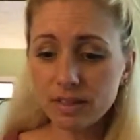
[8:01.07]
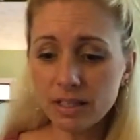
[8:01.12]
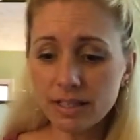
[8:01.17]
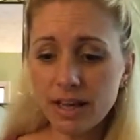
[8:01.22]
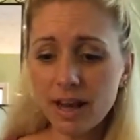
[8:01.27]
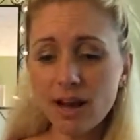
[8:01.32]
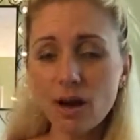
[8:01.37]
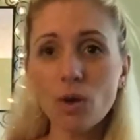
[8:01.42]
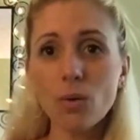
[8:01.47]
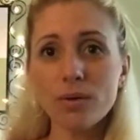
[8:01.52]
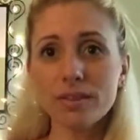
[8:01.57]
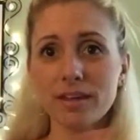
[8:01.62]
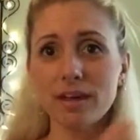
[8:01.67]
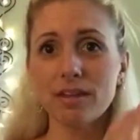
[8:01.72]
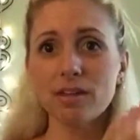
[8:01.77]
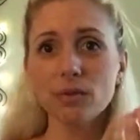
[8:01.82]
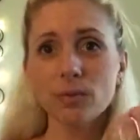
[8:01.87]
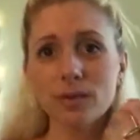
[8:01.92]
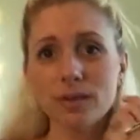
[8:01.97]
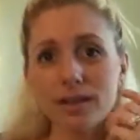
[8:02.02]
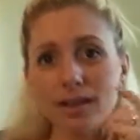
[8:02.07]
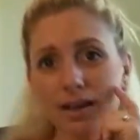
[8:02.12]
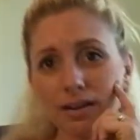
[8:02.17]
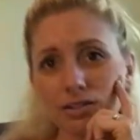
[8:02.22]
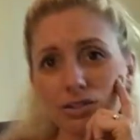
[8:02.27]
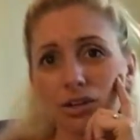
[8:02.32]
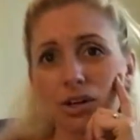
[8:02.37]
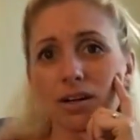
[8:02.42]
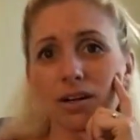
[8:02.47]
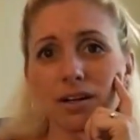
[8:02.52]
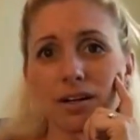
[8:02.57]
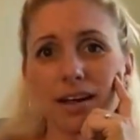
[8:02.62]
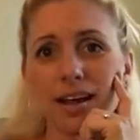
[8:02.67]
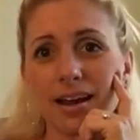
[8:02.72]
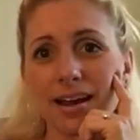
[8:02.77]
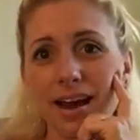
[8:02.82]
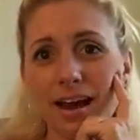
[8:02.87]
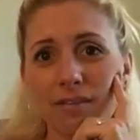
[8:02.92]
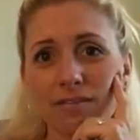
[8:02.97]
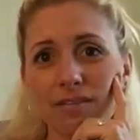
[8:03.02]
yeah, oh, and the other one I started
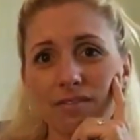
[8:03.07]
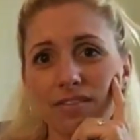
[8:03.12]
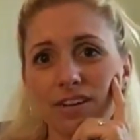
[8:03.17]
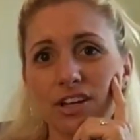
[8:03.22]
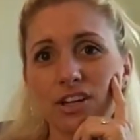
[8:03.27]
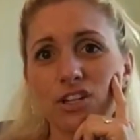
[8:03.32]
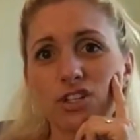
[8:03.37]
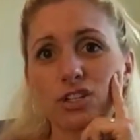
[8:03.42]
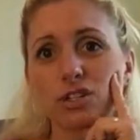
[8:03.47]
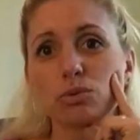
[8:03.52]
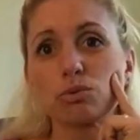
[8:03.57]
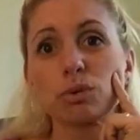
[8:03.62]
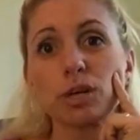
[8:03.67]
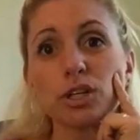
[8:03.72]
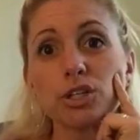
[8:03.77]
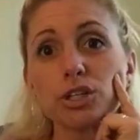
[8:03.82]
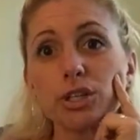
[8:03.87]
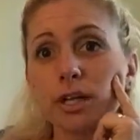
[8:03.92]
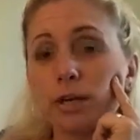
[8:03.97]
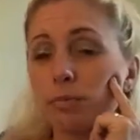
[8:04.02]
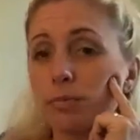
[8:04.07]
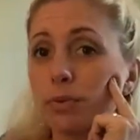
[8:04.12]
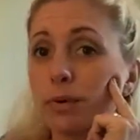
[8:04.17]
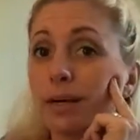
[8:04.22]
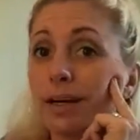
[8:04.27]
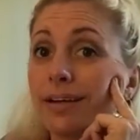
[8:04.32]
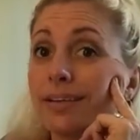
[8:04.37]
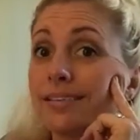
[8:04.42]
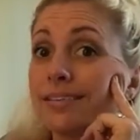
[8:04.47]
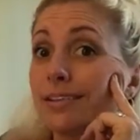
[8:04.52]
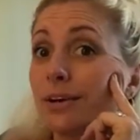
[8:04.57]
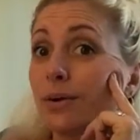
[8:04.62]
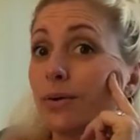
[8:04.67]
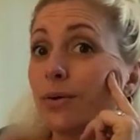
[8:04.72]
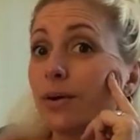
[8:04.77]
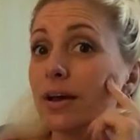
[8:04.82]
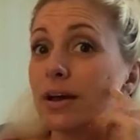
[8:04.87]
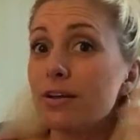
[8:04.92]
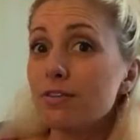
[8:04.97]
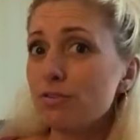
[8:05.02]
and haven't finished is Rich and Pretty.
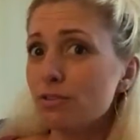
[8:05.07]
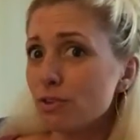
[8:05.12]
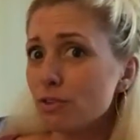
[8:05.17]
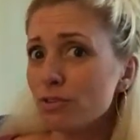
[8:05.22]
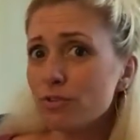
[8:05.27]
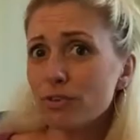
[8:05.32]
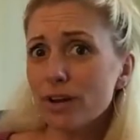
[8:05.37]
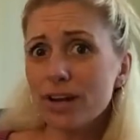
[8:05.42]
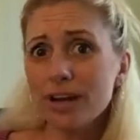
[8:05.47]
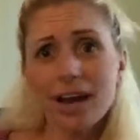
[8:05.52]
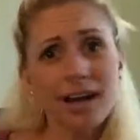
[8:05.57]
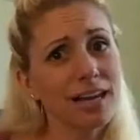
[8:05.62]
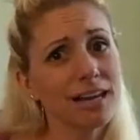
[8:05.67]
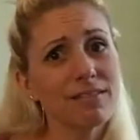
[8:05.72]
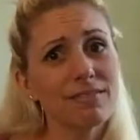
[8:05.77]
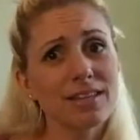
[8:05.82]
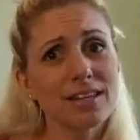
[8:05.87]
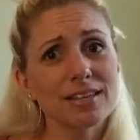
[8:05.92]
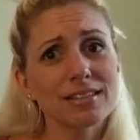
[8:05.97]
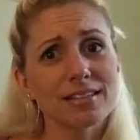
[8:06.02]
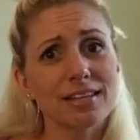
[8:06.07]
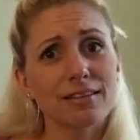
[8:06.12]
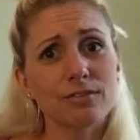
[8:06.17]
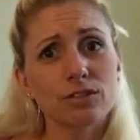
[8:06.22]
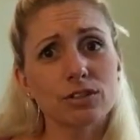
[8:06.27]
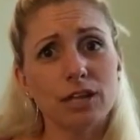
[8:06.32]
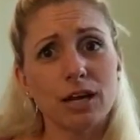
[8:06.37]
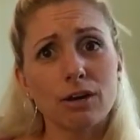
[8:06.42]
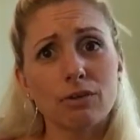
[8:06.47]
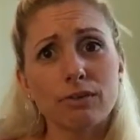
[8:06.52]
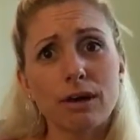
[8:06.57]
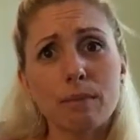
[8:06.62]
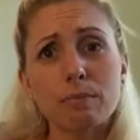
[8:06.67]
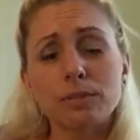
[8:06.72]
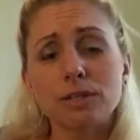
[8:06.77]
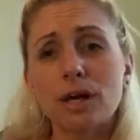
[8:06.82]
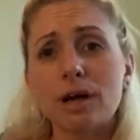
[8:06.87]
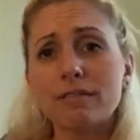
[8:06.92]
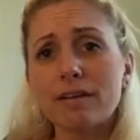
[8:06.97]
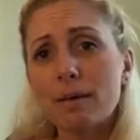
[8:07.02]
So if you've read any of these that I've just kind of
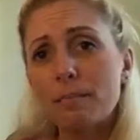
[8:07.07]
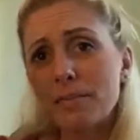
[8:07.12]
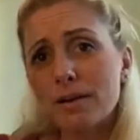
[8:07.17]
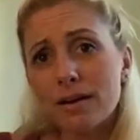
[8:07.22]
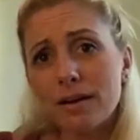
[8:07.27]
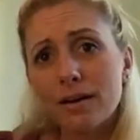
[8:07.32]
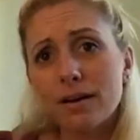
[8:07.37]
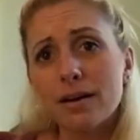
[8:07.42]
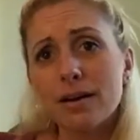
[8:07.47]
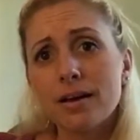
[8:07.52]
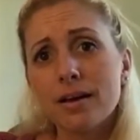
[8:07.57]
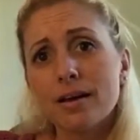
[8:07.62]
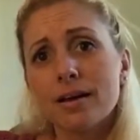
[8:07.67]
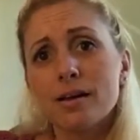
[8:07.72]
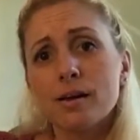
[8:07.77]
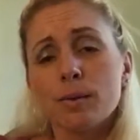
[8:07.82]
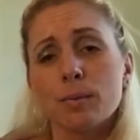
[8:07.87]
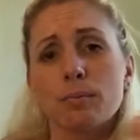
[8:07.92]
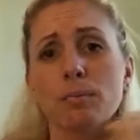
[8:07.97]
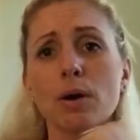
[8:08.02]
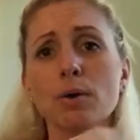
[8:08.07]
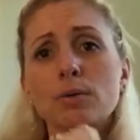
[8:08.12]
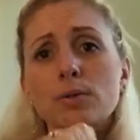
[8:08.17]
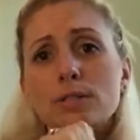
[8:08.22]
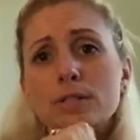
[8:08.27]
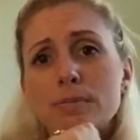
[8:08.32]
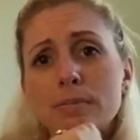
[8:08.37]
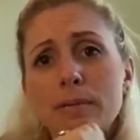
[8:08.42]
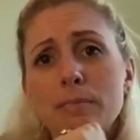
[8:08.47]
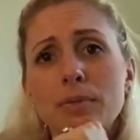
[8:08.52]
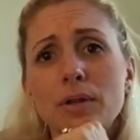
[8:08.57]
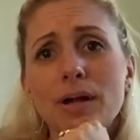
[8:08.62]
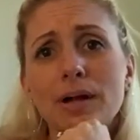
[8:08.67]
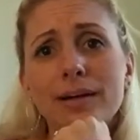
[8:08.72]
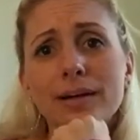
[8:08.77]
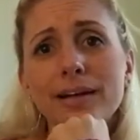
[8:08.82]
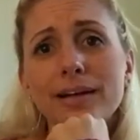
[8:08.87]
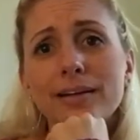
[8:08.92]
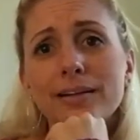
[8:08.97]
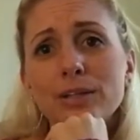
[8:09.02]
rambled off, I'm going to post in my
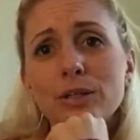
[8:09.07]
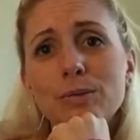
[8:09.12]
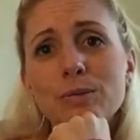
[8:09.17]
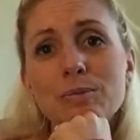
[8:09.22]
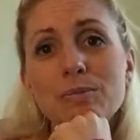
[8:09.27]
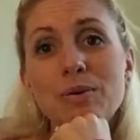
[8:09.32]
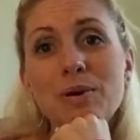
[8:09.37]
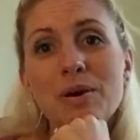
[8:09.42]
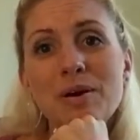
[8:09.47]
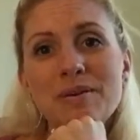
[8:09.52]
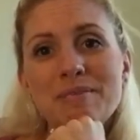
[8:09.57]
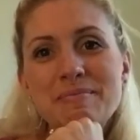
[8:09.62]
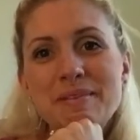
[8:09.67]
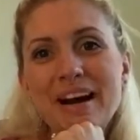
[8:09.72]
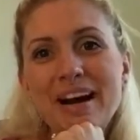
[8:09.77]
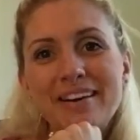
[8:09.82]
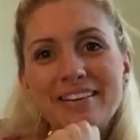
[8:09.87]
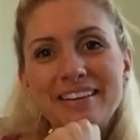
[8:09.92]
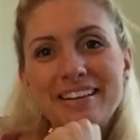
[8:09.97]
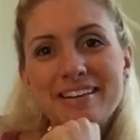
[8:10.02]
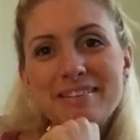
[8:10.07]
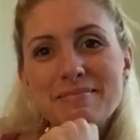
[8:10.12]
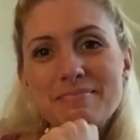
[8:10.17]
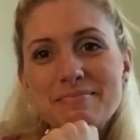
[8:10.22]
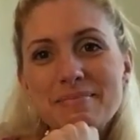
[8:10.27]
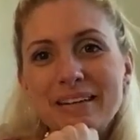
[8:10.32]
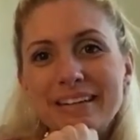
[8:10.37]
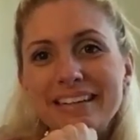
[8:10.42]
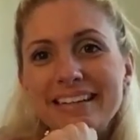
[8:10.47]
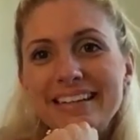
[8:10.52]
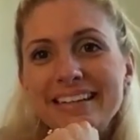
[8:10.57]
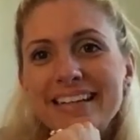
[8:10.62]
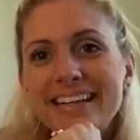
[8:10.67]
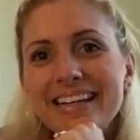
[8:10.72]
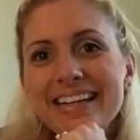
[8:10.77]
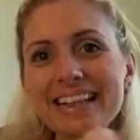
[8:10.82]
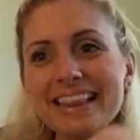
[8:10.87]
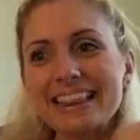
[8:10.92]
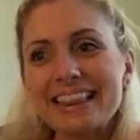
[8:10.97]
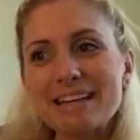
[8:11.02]
blog here a little bit more about it, but
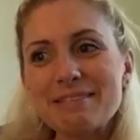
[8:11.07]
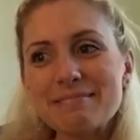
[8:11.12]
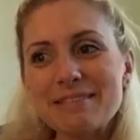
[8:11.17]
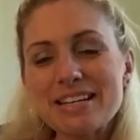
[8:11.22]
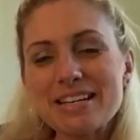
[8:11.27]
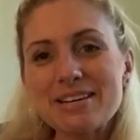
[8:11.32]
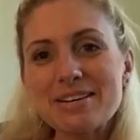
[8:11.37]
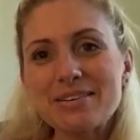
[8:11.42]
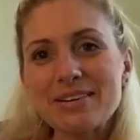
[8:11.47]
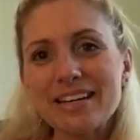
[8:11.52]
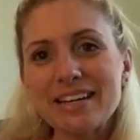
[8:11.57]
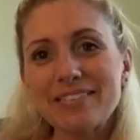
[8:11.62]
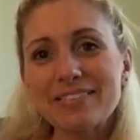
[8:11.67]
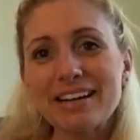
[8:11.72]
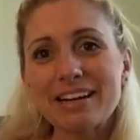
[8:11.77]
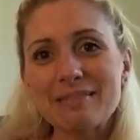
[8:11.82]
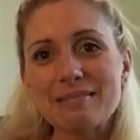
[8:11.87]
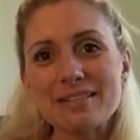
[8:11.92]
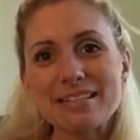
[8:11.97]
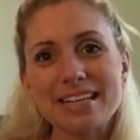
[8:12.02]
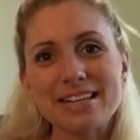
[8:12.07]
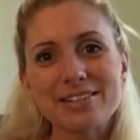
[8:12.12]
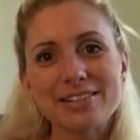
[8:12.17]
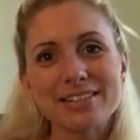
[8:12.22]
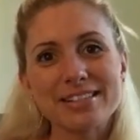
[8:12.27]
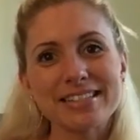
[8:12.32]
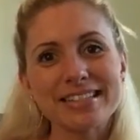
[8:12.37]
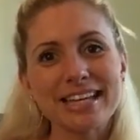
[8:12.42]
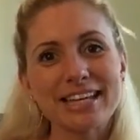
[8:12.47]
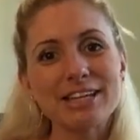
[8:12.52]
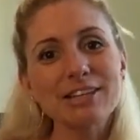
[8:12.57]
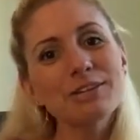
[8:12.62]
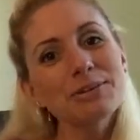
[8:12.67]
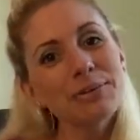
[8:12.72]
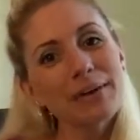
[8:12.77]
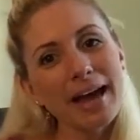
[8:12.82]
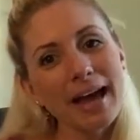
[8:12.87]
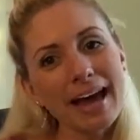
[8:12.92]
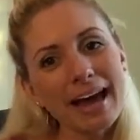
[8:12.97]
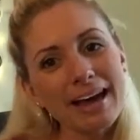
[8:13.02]
let me know any recommendations that you
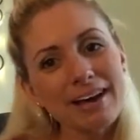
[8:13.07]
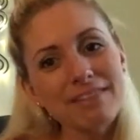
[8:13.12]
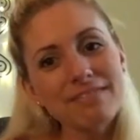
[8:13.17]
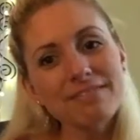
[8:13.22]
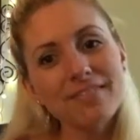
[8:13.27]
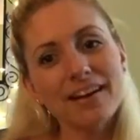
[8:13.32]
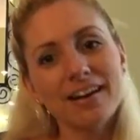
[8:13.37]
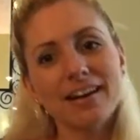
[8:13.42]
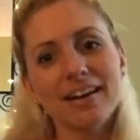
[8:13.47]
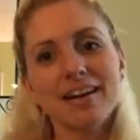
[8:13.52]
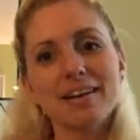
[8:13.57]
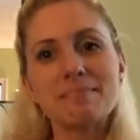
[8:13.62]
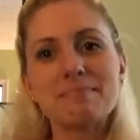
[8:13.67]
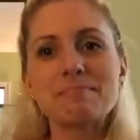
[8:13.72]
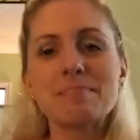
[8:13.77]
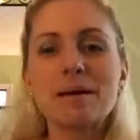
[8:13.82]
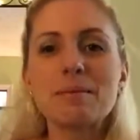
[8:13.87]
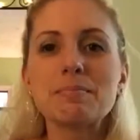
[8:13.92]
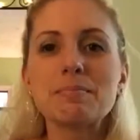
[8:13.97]
have.